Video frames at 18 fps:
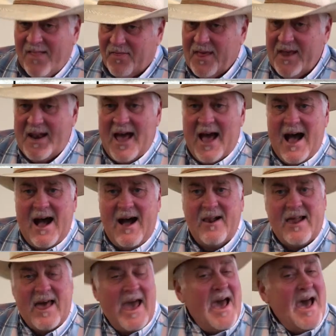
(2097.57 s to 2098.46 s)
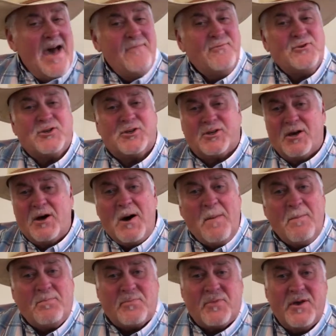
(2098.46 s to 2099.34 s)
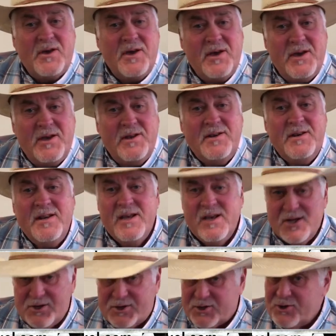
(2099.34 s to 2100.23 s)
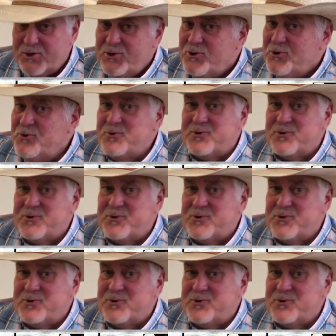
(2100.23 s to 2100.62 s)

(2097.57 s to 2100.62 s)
Then I'll have something to